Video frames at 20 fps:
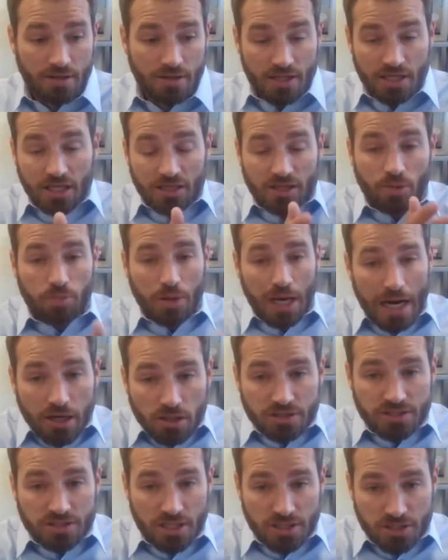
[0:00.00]
then get the
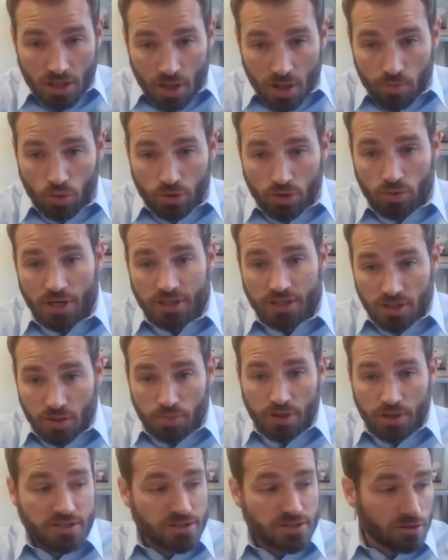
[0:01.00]
buyer's agent on board to write the
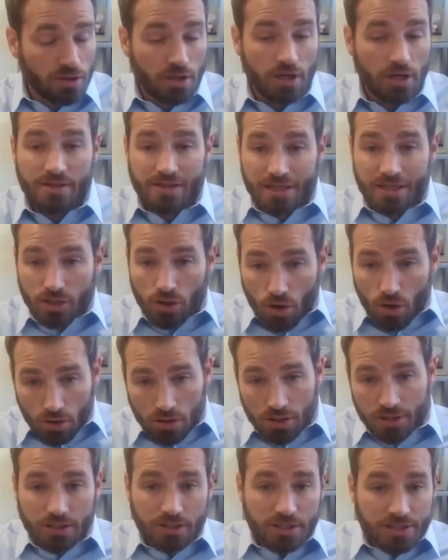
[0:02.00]
appraisal, and then
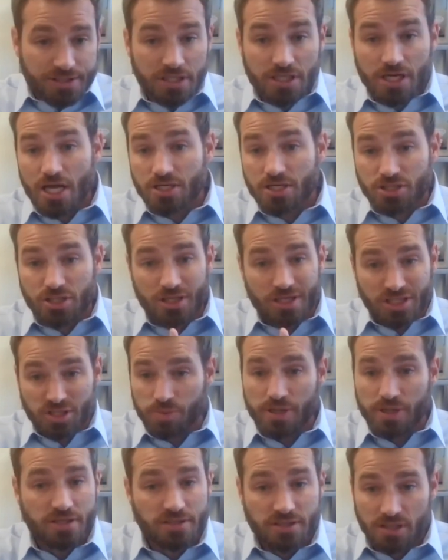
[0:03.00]
calling the listing agent and
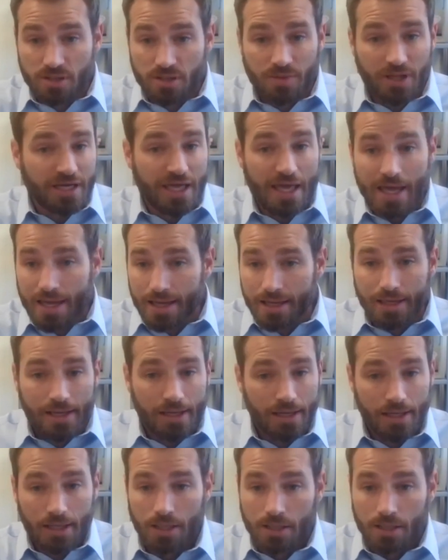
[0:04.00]
explain to them like, hey,